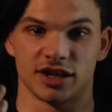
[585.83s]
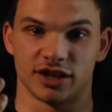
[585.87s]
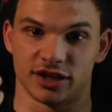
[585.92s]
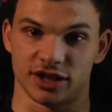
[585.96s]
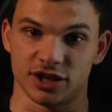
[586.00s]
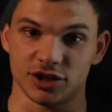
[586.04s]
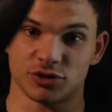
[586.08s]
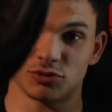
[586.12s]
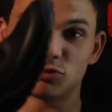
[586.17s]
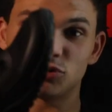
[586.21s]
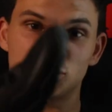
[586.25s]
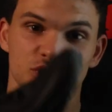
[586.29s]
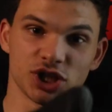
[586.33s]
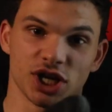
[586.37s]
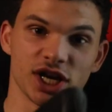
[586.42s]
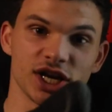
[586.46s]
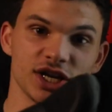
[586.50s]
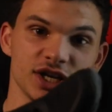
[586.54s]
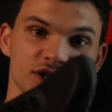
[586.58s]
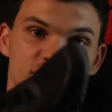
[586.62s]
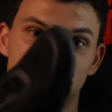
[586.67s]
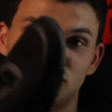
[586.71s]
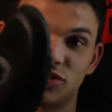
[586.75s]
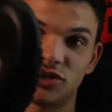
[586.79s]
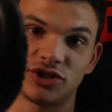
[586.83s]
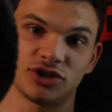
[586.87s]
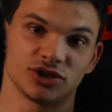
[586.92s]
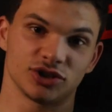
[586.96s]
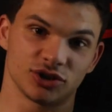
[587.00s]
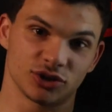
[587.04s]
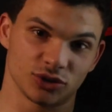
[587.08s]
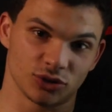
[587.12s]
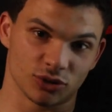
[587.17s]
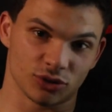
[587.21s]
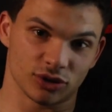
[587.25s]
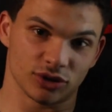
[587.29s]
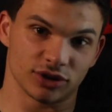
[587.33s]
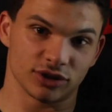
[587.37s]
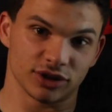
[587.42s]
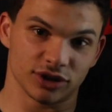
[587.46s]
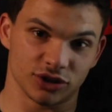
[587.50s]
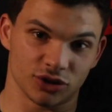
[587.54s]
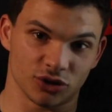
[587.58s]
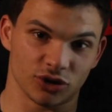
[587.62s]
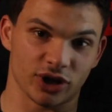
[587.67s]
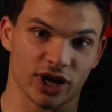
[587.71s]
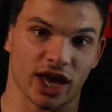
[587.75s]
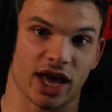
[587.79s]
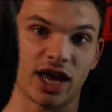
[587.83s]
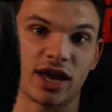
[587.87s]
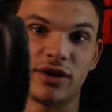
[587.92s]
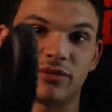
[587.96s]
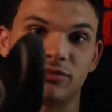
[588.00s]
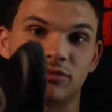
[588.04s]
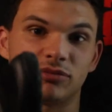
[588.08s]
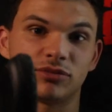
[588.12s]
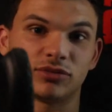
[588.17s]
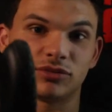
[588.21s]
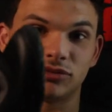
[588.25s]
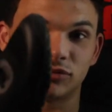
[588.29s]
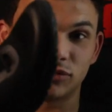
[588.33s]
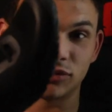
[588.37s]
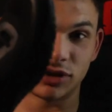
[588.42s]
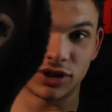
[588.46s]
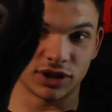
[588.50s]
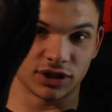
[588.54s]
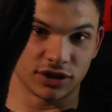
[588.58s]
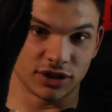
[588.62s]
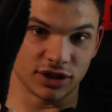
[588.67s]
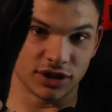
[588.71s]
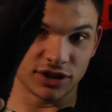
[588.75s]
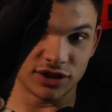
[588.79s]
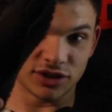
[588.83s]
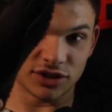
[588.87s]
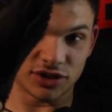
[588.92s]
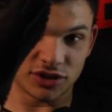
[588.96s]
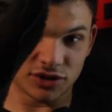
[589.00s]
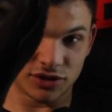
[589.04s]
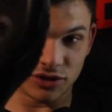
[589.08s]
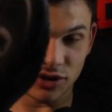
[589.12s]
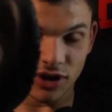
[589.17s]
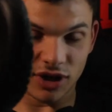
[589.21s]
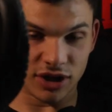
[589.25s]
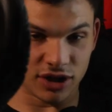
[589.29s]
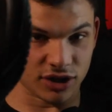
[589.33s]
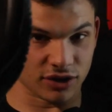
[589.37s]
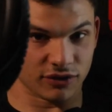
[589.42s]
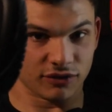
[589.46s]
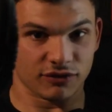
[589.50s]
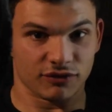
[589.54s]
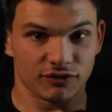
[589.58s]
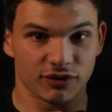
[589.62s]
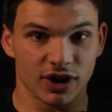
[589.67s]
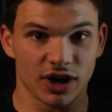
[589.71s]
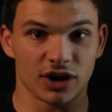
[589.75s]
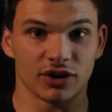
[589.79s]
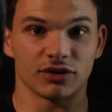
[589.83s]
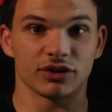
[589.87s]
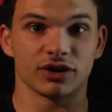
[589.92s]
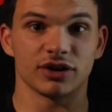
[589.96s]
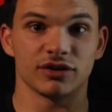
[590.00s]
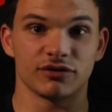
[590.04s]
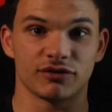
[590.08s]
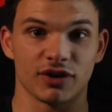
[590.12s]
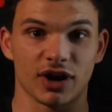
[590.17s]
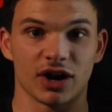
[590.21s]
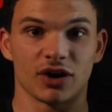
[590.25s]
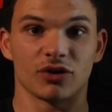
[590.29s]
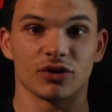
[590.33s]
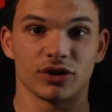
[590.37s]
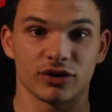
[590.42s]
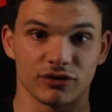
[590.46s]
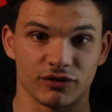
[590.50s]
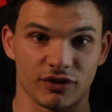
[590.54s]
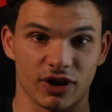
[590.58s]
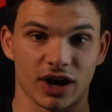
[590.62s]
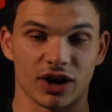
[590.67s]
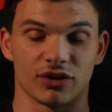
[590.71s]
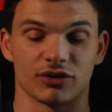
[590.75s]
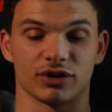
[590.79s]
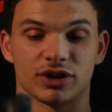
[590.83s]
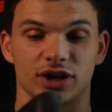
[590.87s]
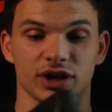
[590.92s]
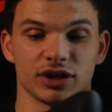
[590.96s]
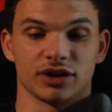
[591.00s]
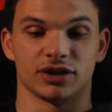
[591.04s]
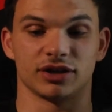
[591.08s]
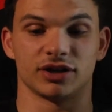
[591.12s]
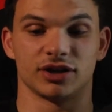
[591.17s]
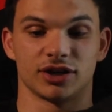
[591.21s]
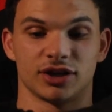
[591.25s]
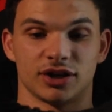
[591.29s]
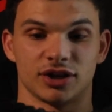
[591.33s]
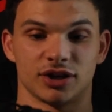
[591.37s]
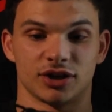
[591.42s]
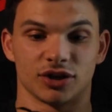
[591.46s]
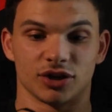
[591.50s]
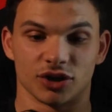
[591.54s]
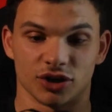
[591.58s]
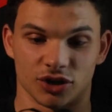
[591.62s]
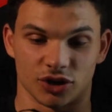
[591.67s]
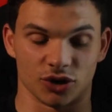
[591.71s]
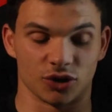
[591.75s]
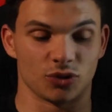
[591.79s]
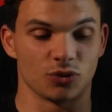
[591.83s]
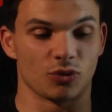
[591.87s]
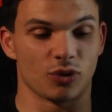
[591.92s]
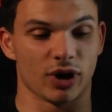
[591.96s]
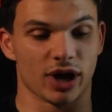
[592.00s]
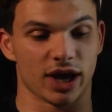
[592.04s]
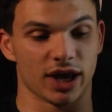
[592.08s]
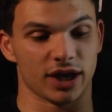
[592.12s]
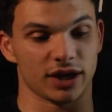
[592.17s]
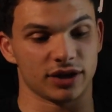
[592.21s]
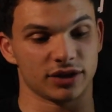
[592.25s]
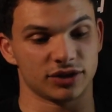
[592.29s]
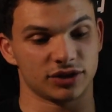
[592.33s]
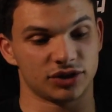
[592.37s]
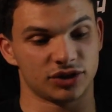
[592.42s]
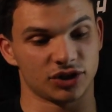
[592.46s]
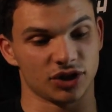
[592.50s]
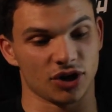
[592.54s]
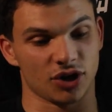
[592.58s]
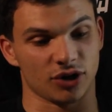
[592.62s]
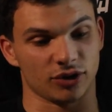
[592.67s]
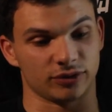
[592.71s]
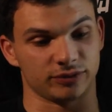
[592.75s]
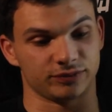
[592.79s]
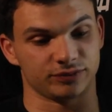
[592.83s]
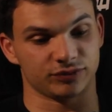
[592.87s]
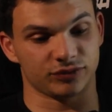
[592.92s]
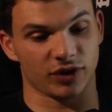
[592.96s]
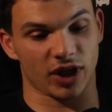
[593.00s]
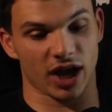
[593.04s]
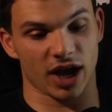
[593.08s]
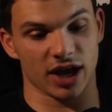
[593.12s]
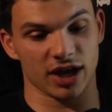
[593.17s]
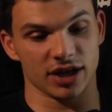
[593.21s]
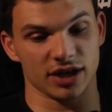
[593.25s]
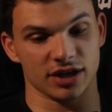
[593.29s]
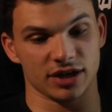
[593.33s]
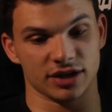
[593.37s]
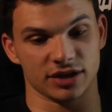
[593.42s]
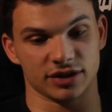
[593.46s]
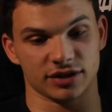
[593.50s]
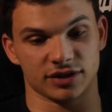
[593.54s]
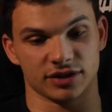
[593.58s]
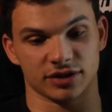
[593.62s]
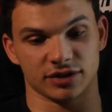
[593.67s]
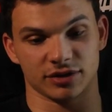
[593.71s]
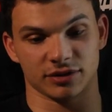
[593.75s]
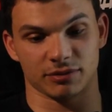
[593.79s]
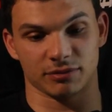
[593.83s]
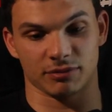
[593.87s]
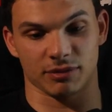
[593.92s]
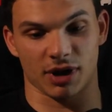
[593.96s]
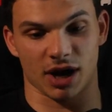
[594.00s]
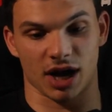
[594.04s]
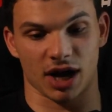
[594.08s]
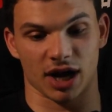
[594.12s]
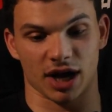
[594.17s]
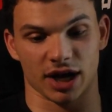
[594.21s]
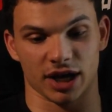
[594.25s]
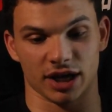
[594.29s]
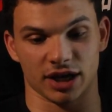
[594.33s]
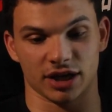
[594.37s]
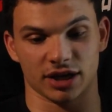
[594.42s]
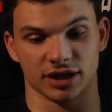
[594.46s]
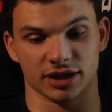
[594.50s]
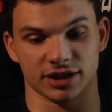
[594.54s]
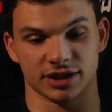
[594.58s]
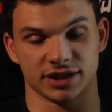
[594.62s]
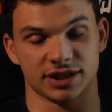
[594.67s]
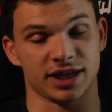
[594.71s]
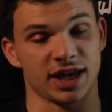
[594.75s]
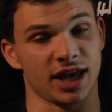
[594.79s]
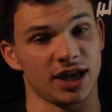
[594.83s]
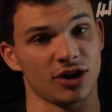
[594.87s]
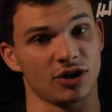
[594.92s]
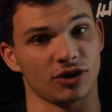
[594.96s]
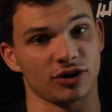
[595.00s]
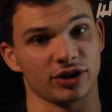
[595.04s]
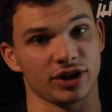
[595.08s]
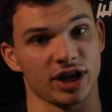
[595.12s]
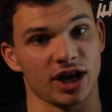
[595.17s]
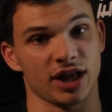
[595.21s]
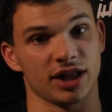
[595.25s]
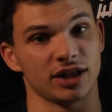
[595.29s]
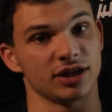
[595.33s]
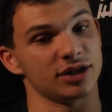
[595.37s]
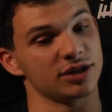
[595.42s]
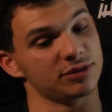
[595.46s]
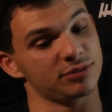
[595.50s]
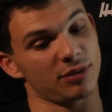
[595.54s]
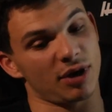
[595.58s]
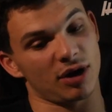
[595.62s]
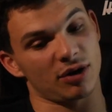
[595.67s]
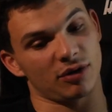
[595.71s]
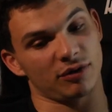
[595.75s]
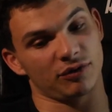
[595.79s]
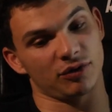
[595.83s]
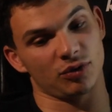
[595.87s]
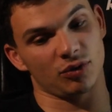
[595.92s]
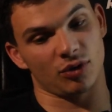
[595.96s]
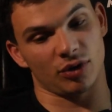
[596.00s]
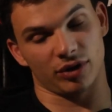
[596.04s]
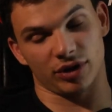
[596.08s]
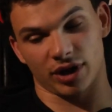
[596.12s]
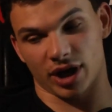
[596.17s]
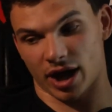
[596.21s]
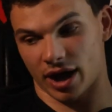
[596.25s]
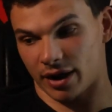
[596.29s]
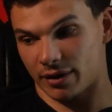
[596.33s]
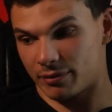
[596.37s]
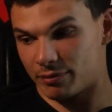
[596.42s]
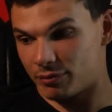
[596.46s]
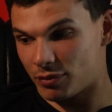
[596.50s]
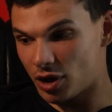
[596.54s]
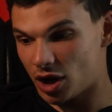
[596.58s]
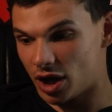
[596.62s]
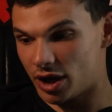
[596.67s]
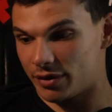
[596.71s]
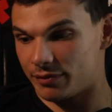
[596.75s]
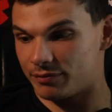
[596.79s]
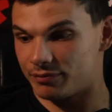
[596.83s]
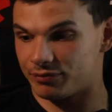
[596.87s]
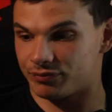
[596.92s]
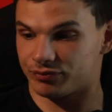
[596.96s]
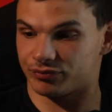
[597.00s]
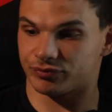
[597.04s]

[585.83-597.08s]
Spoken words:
This will change your game in a very, very, very good way. So, that is my take on that. That is my review on that. But,